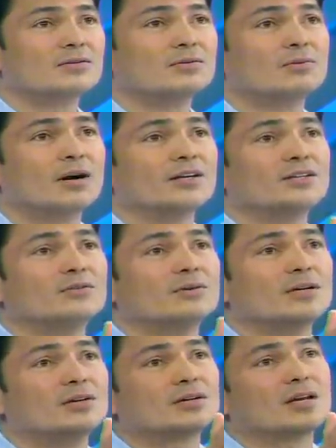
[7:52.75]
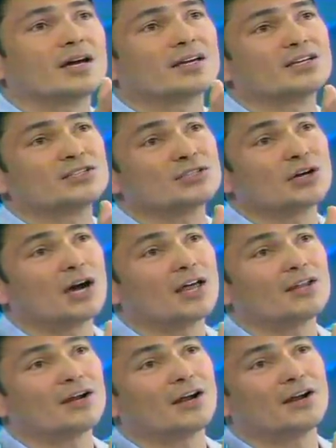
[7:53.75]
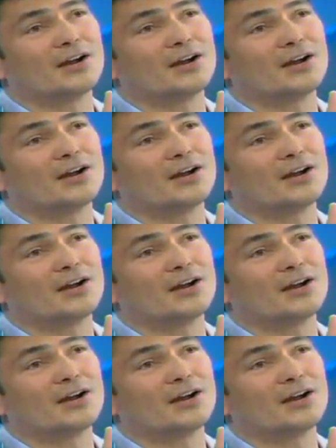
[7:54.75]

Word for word: Why do we look like each other?